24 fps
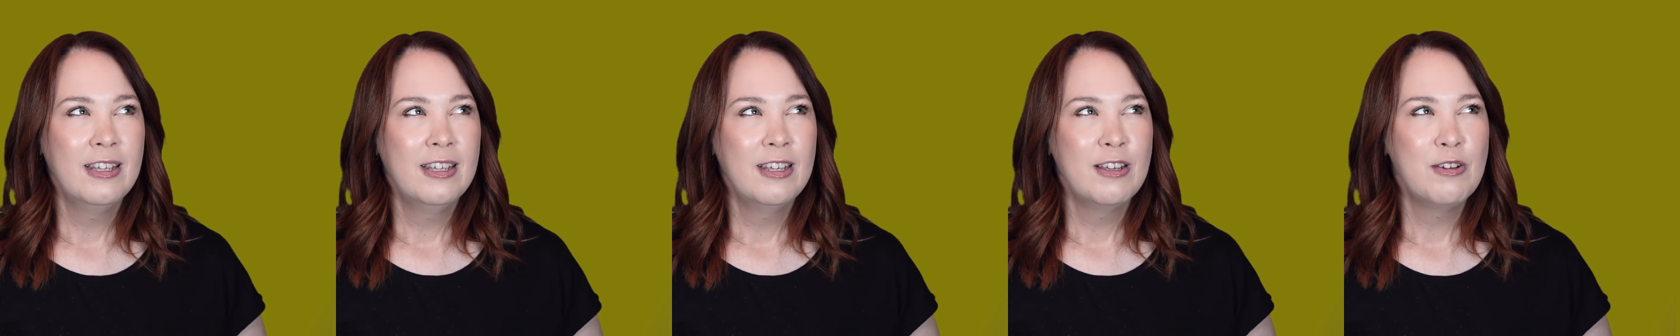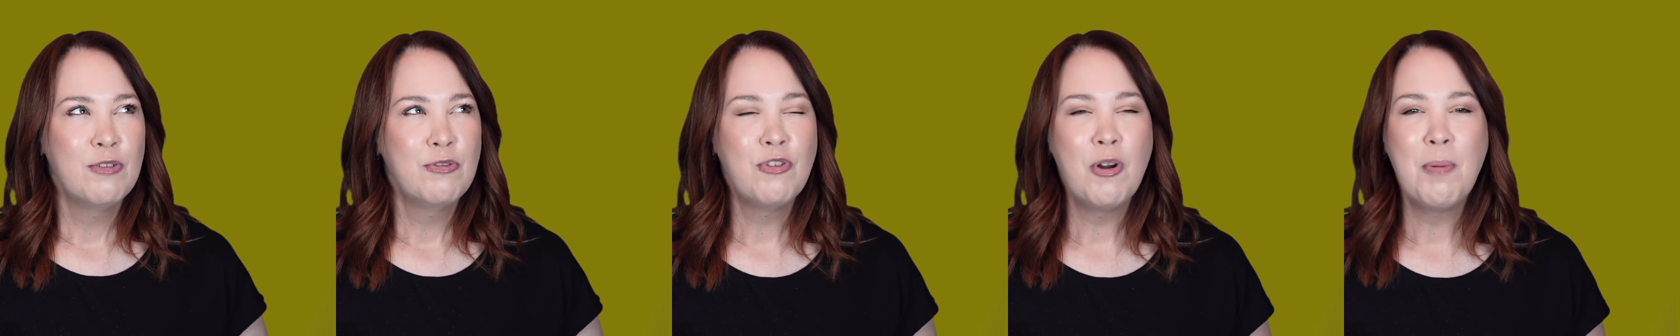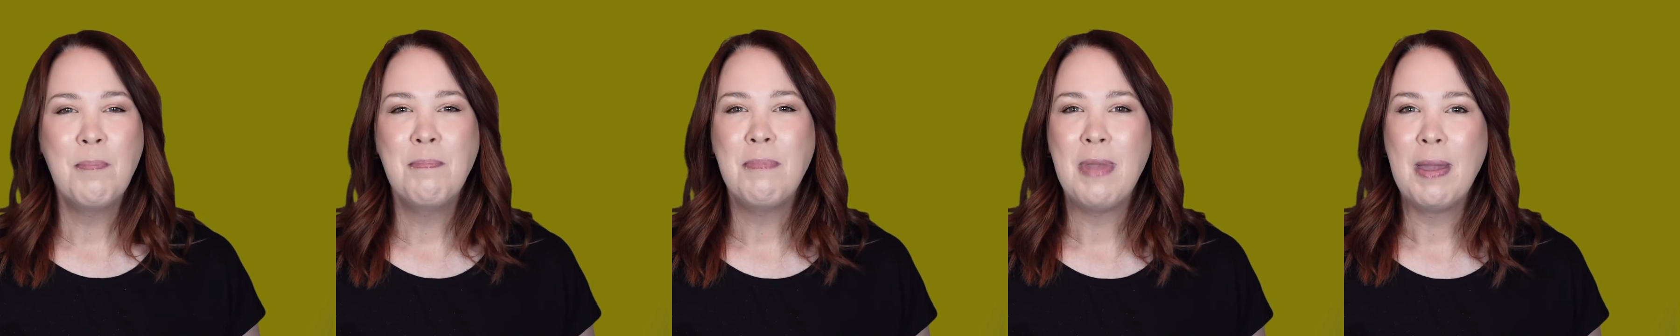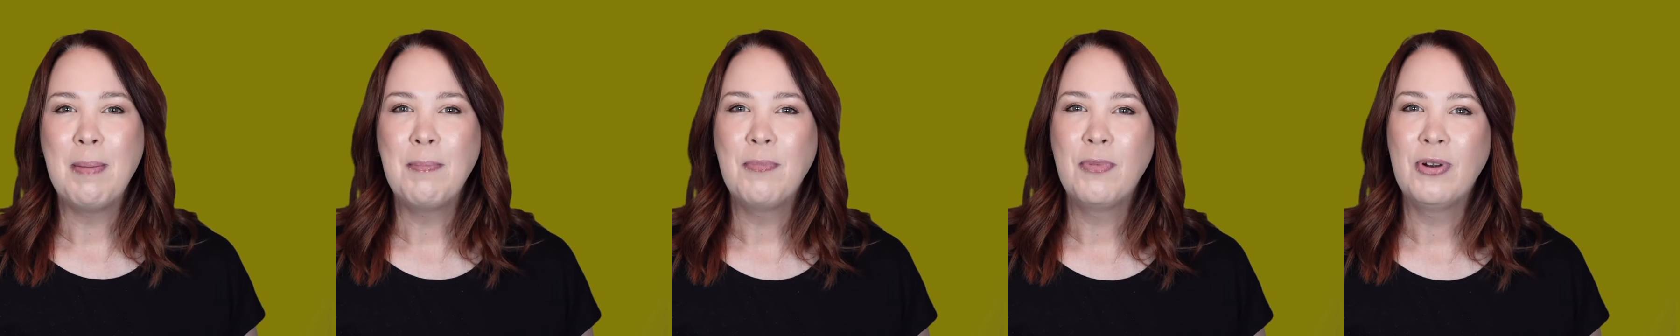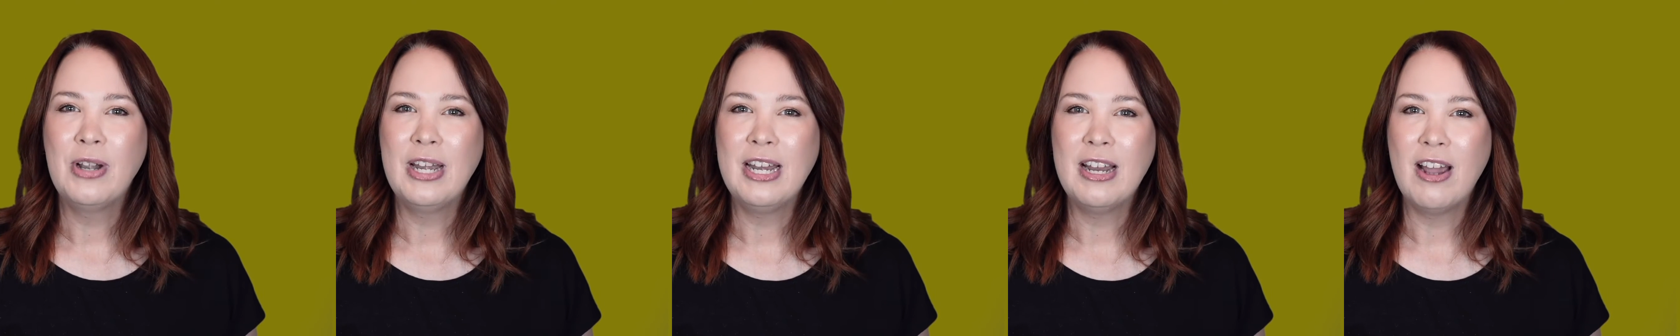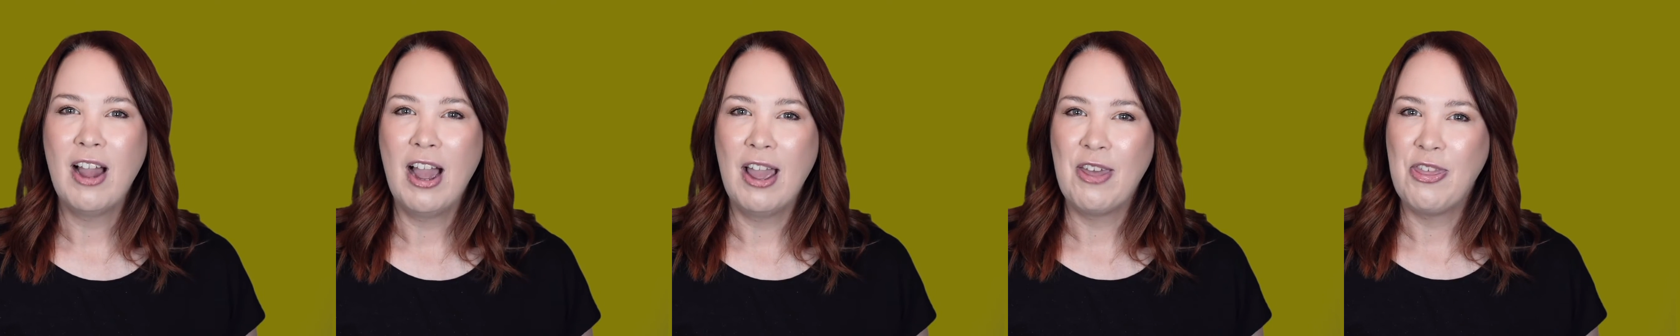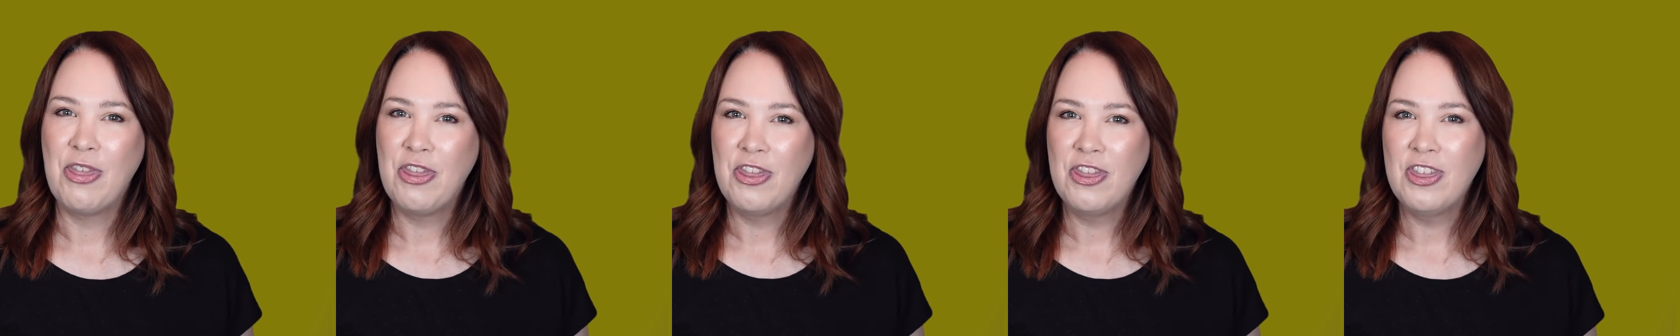from memory,
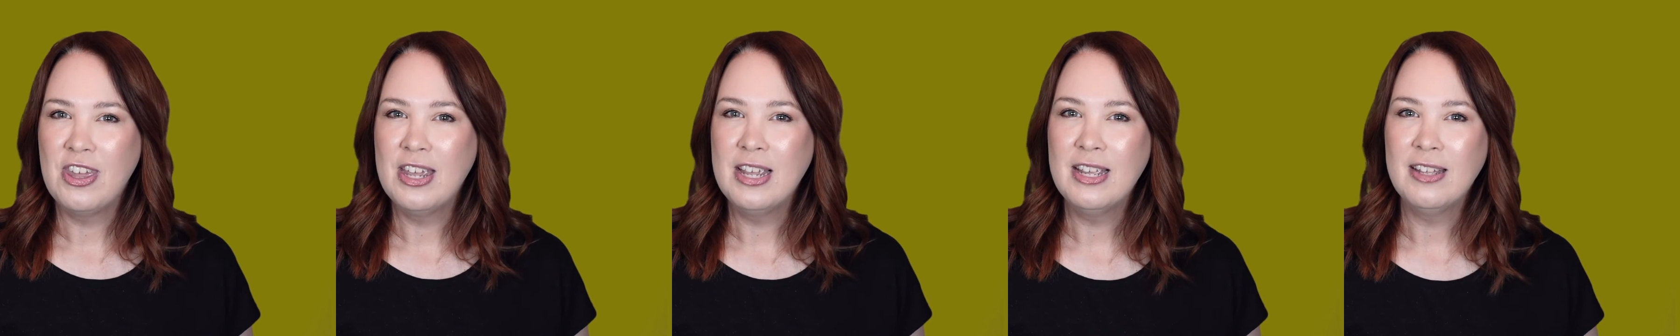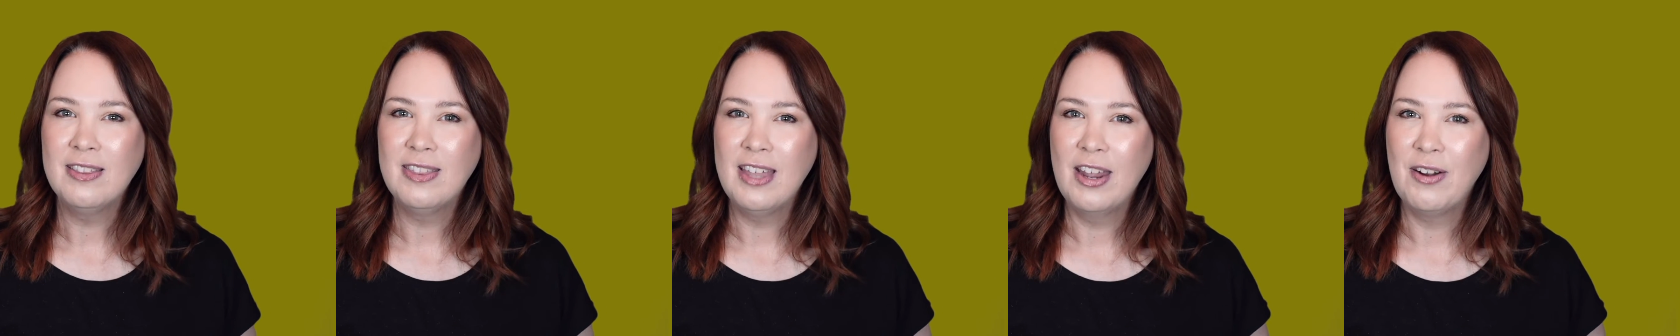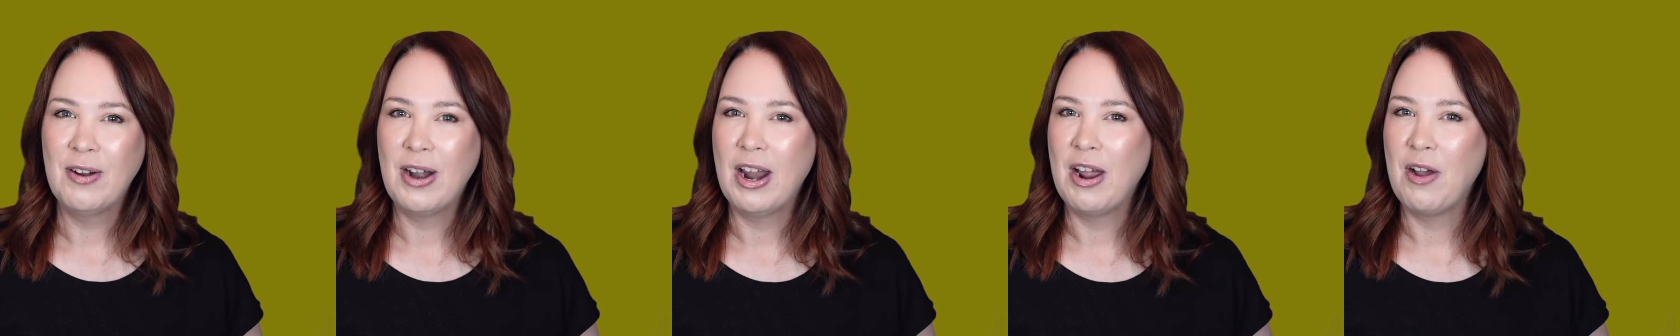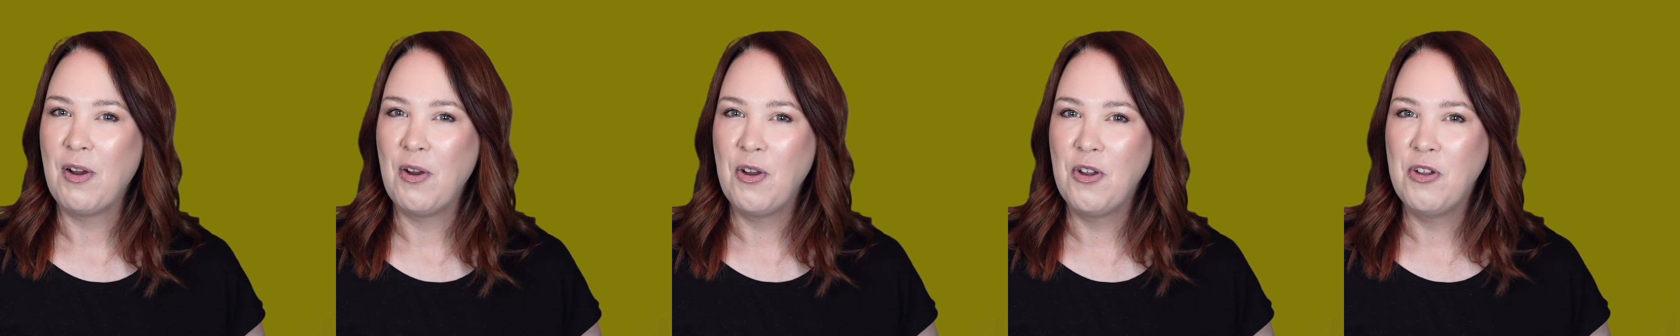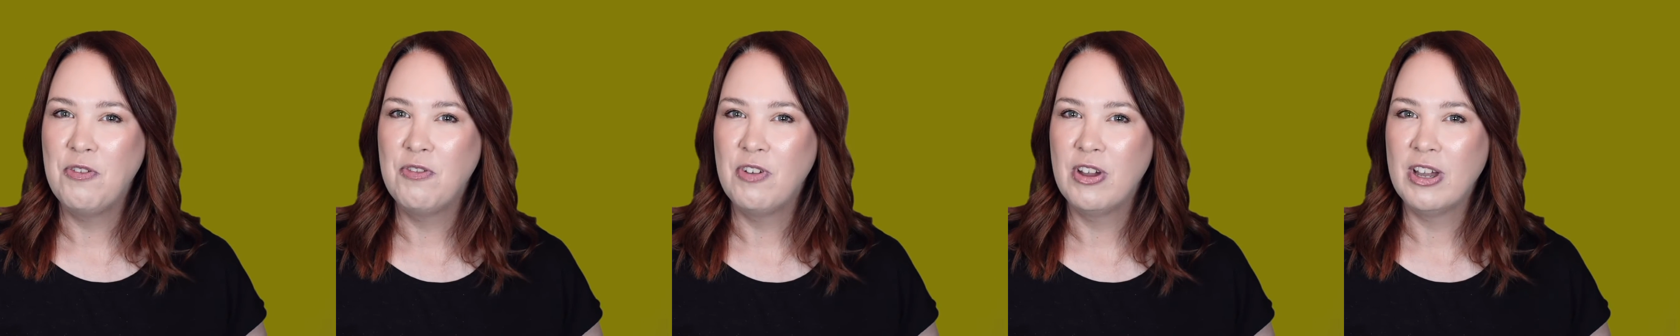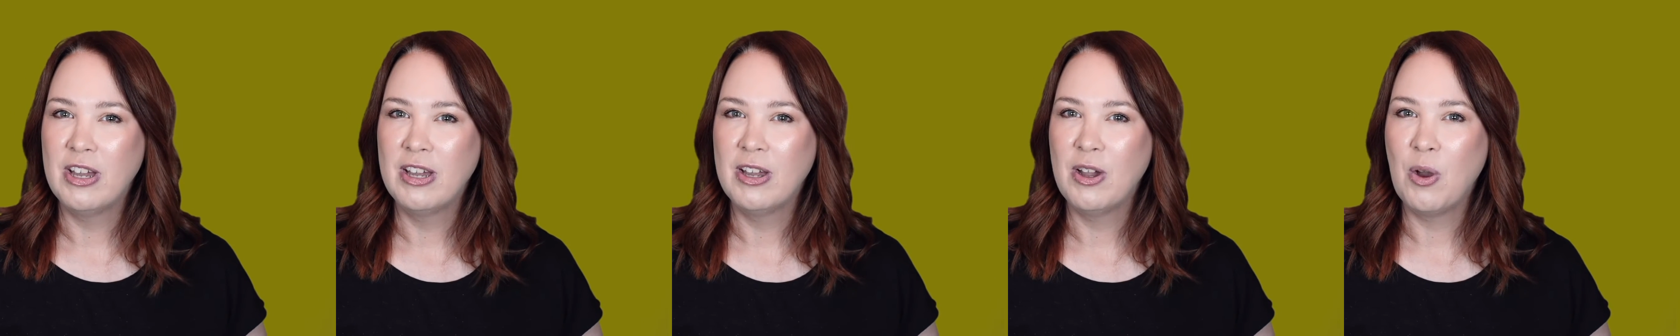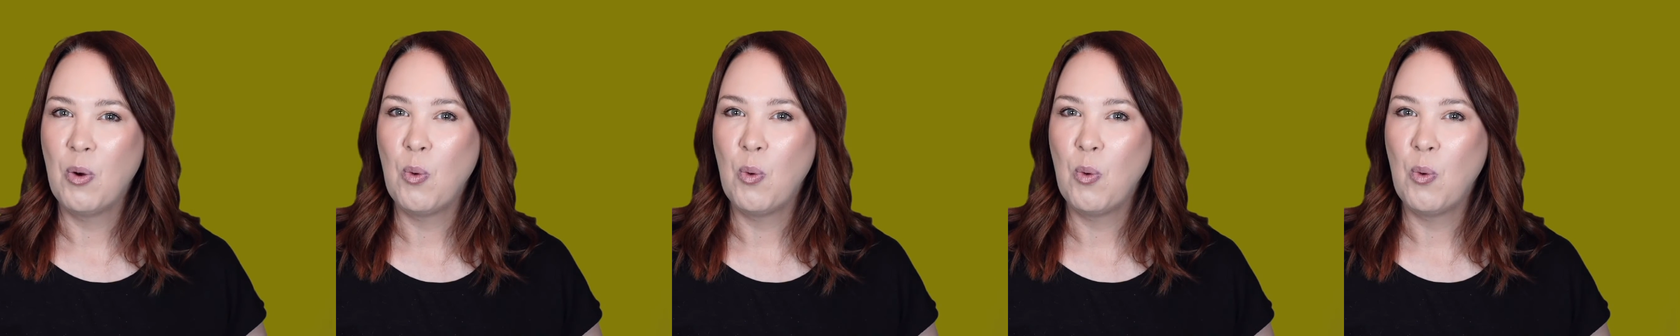I think there are over